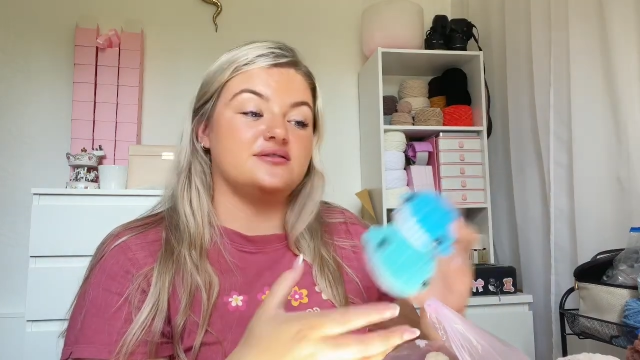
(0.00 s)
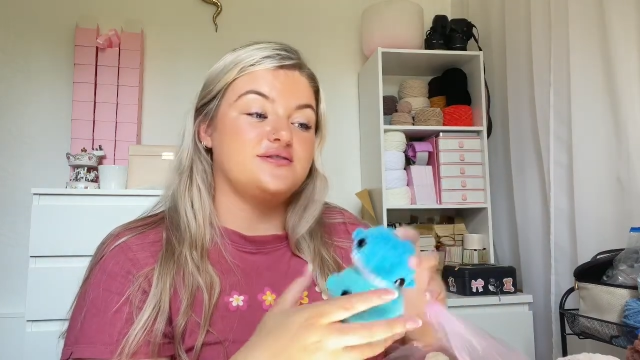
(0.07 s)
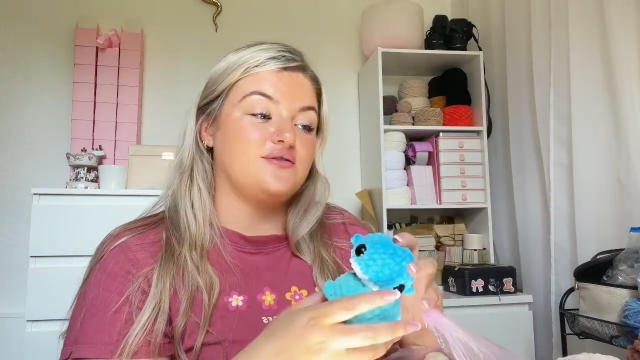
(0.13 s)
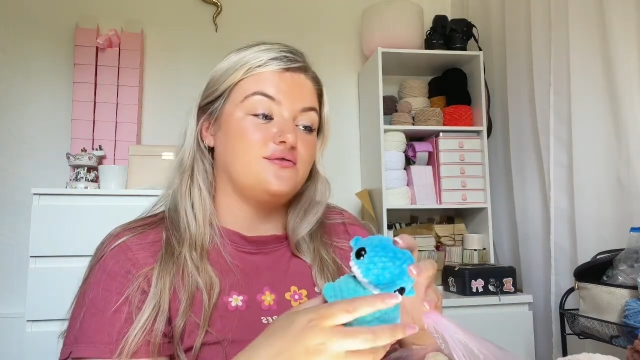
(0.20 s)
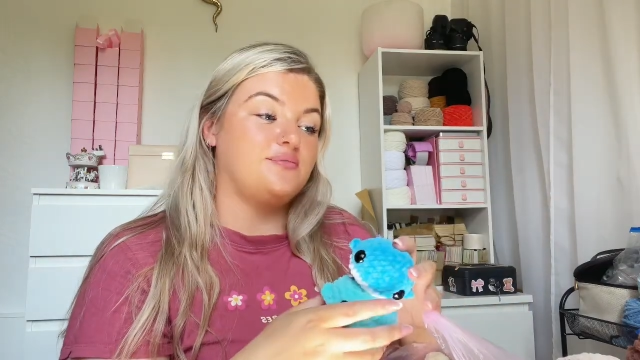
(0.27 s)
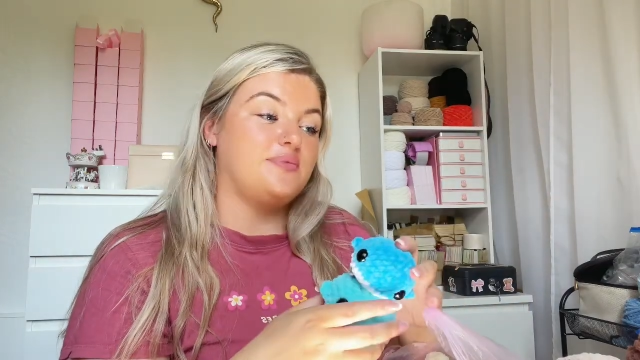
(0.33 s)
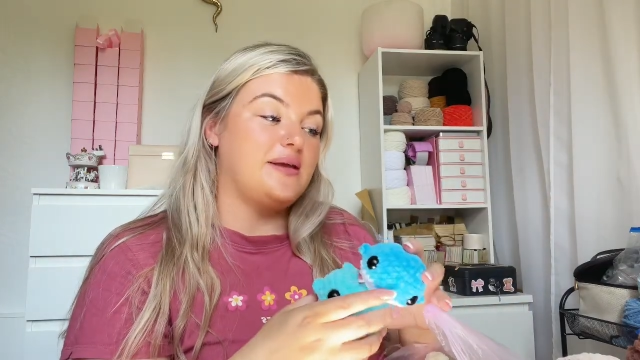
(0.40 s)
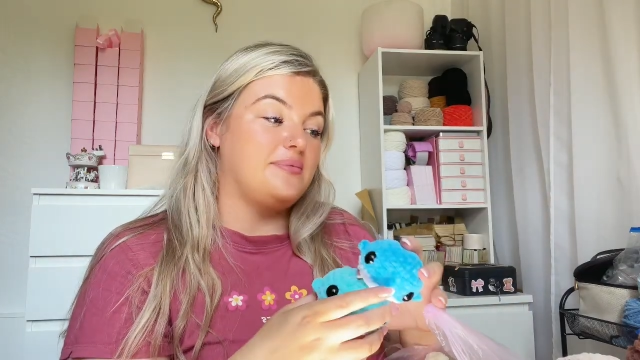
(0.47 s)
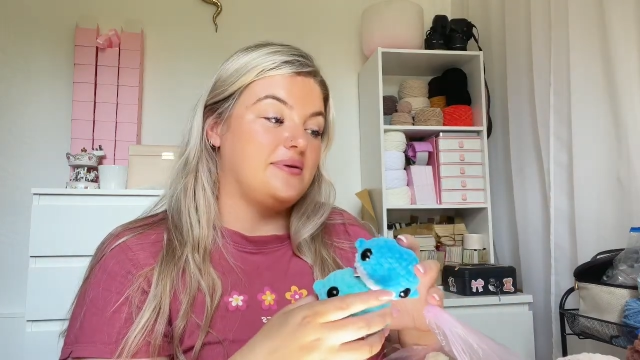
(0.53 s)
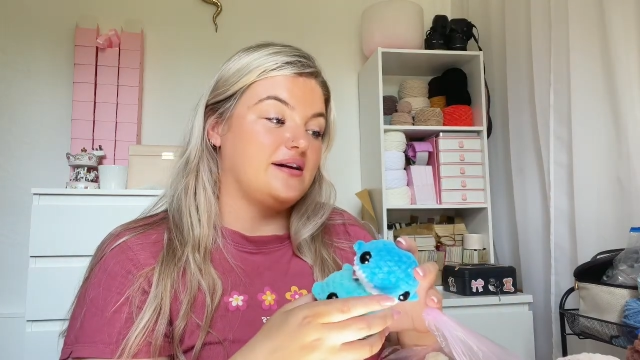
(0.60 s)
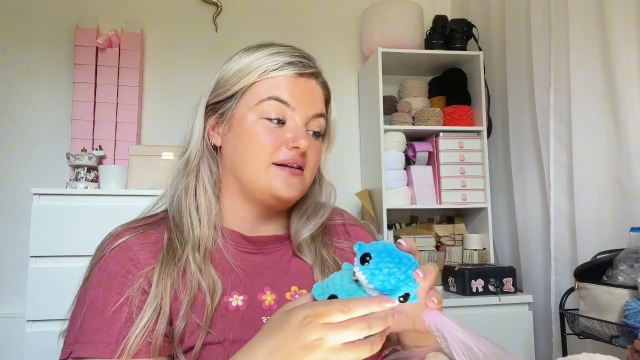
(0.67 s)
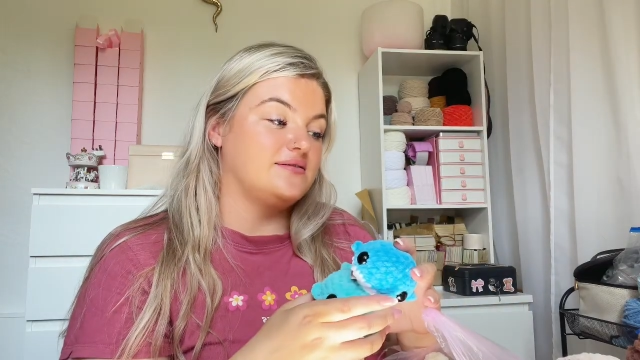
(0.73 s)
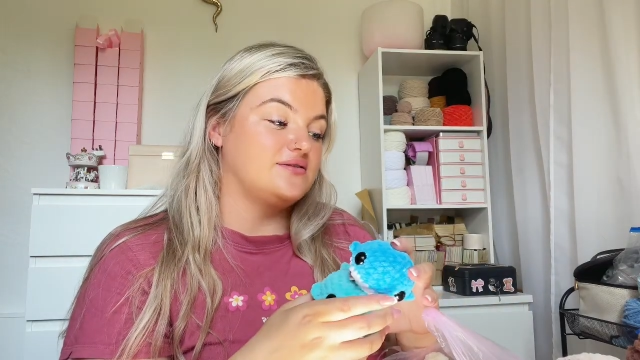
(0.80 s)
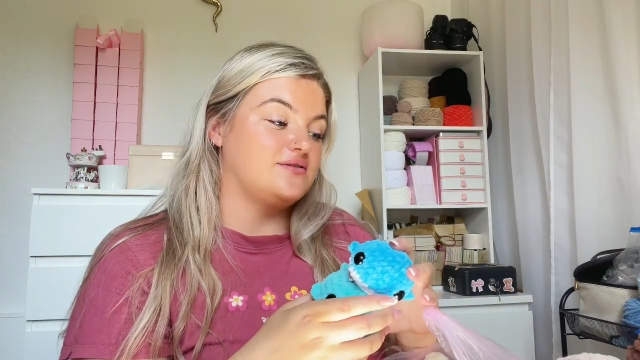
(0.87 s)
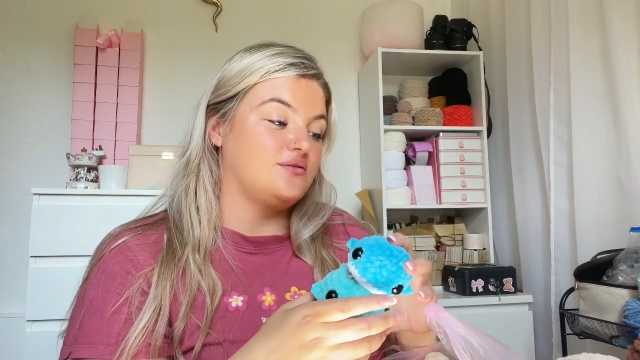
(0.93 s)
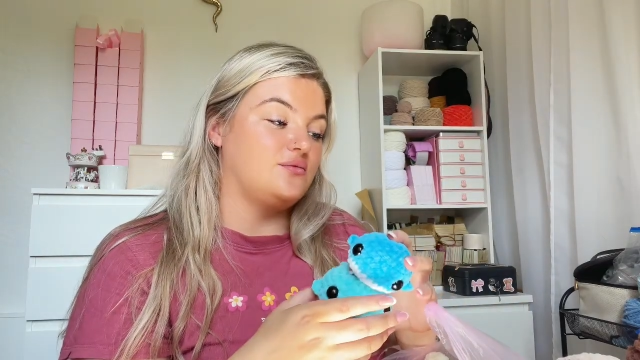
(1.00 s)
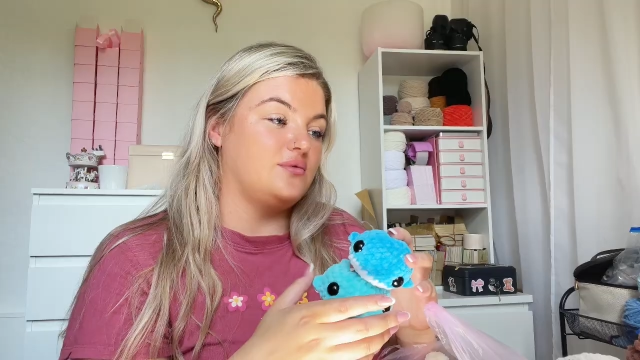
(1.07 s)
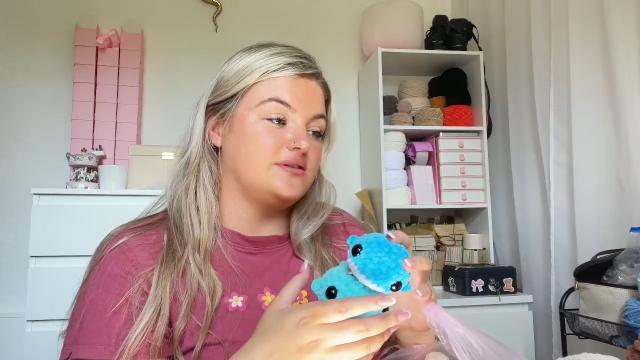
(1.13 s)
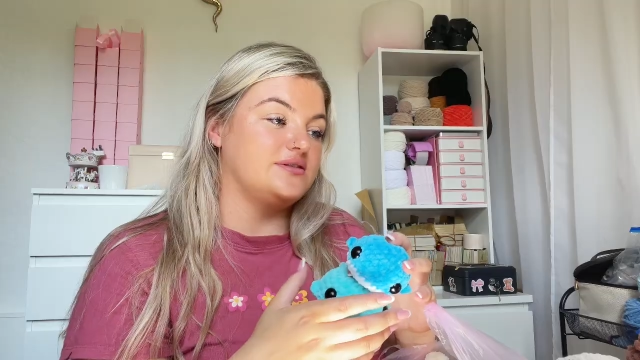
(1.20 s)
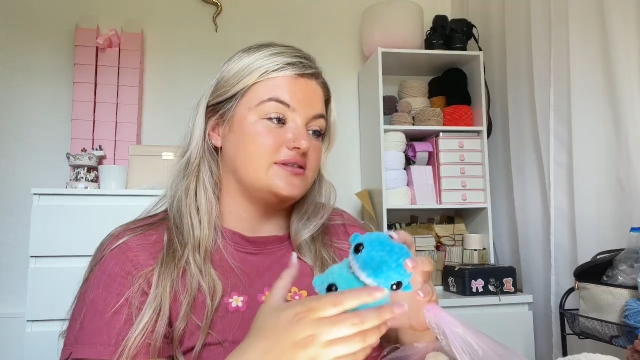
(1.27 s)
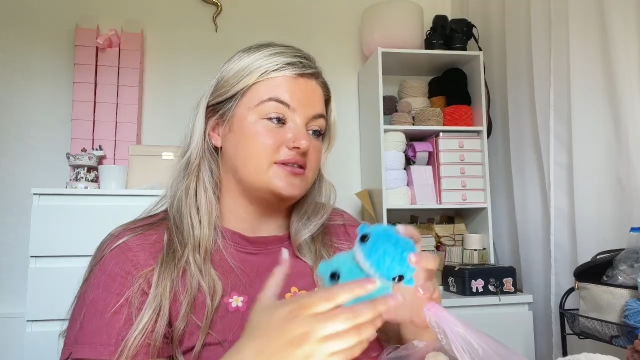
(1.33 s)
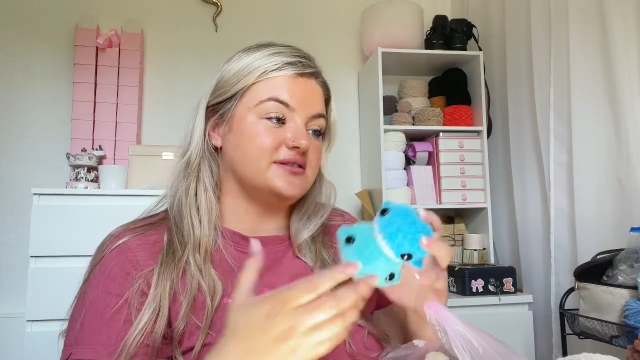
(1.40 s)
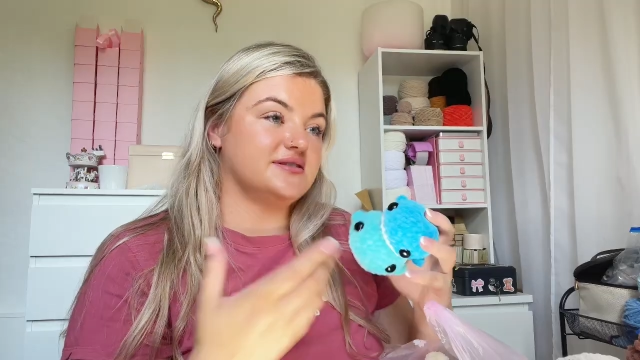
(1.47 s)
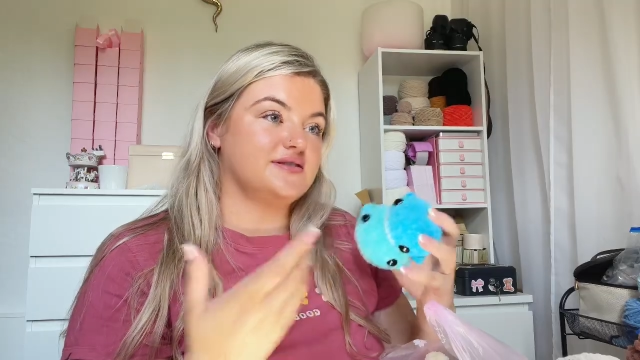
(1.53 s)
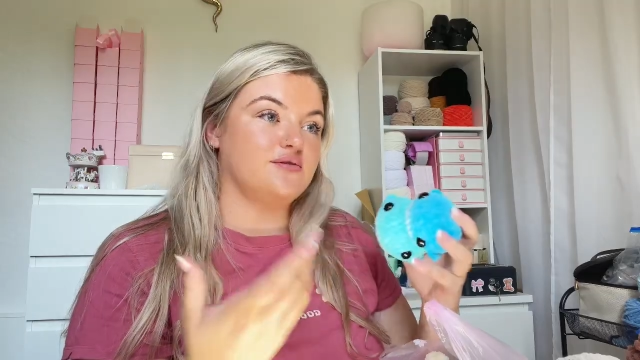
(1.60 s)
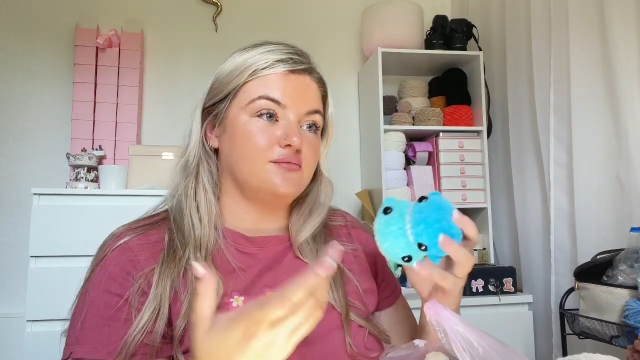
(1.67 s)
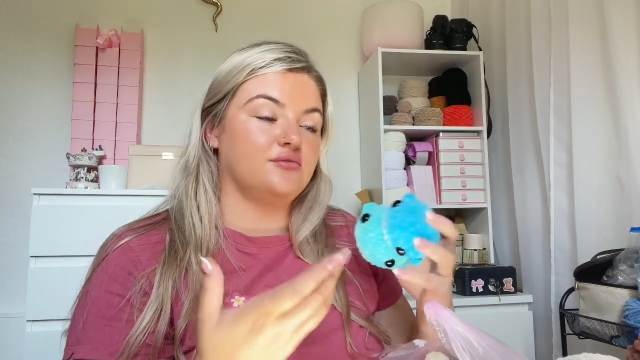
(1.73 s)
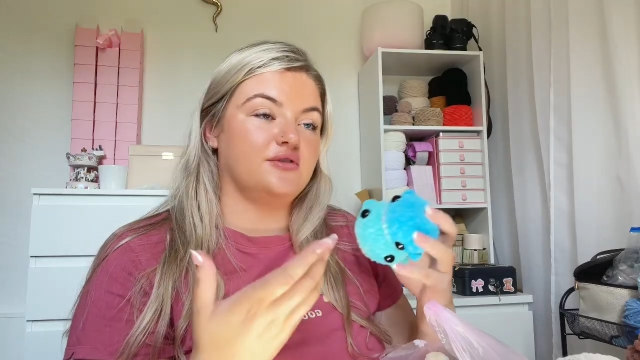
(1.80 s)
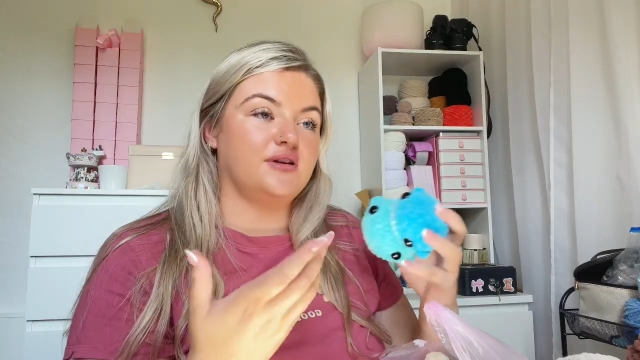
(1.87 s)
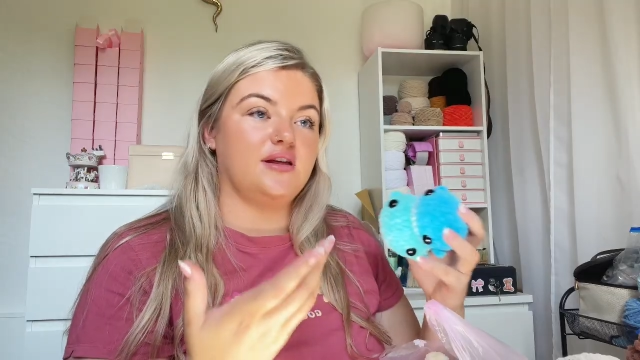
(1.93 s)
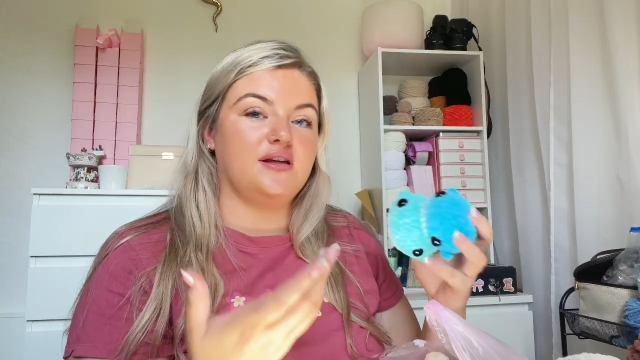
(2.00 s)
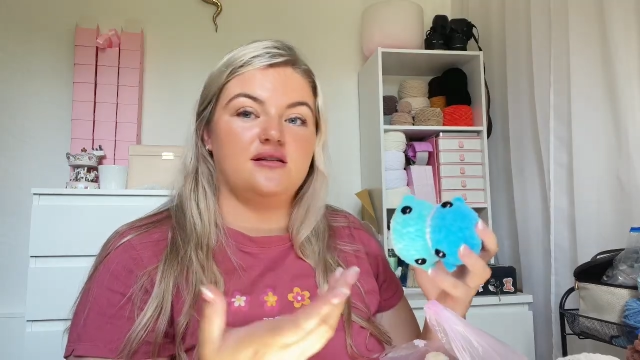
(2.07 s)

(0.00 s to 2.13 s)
so people aren't going to want the summery